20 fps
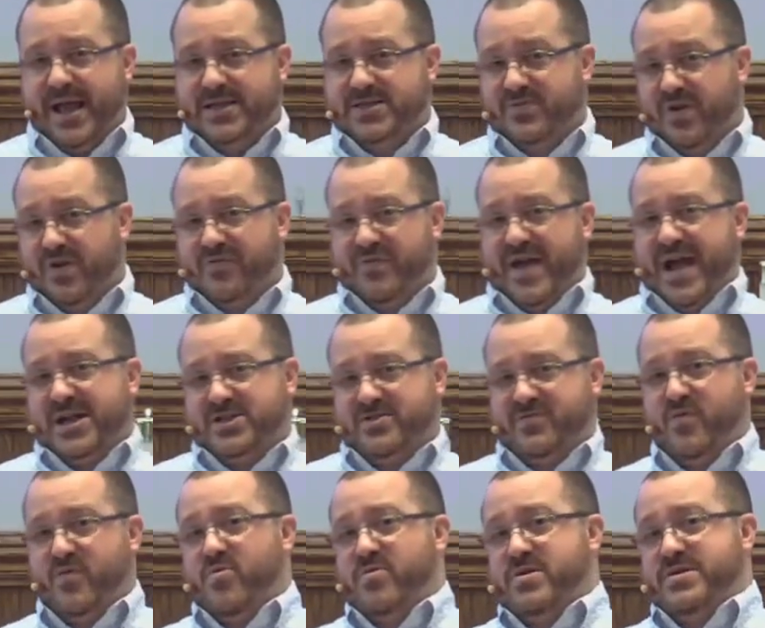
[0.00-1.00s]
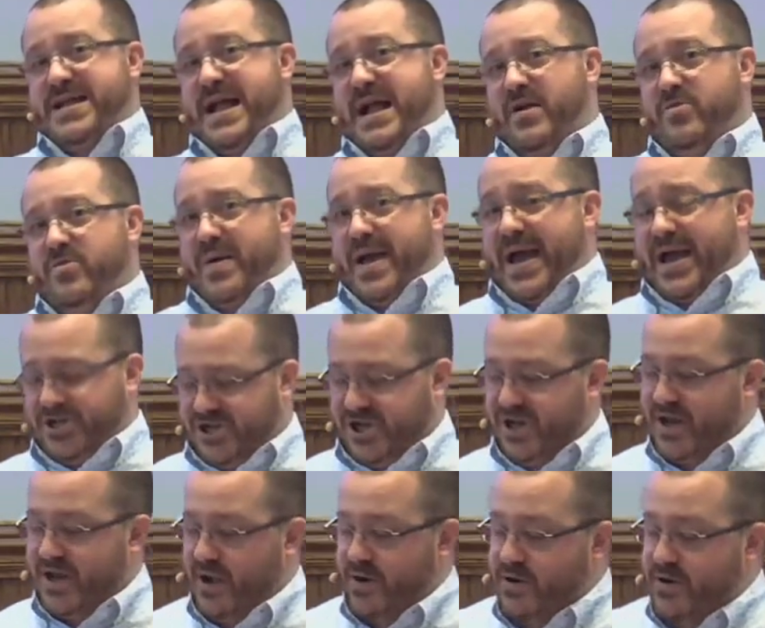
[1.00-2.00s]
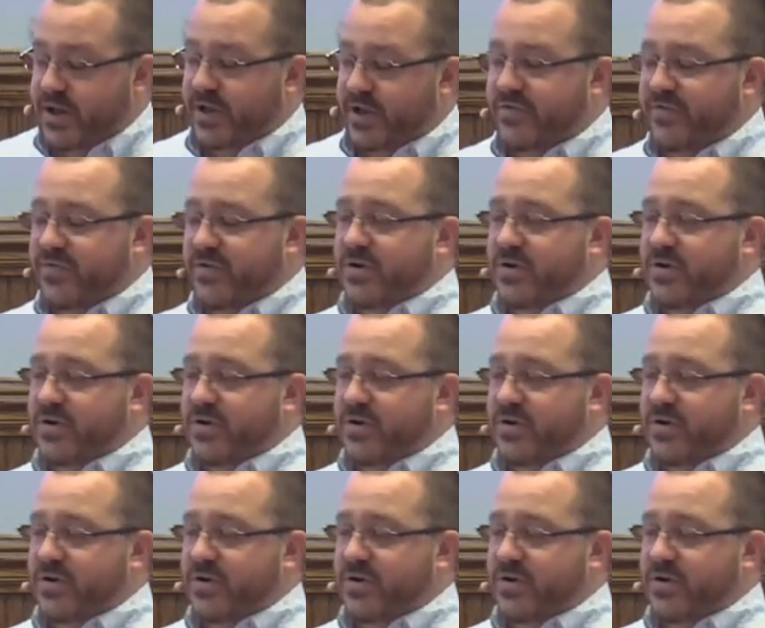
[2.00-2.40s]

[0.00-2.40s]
if we fast forward down the passion narrative,